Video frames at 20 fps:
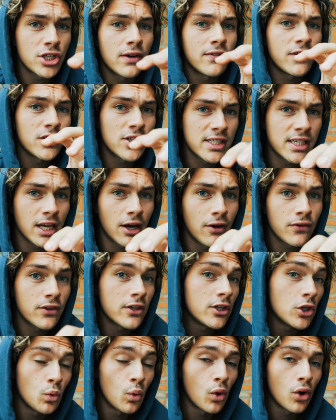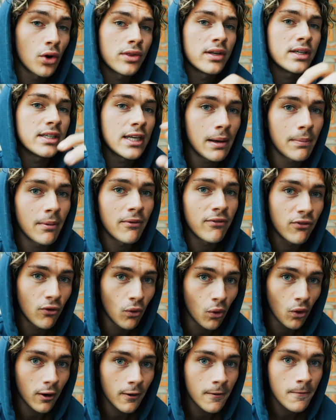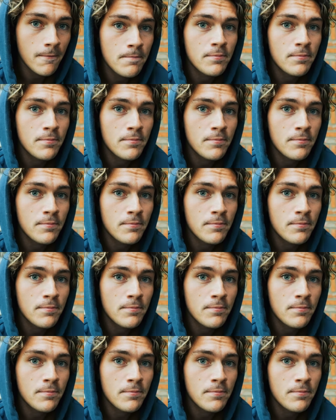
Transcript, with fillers: of yourself than you were the day before.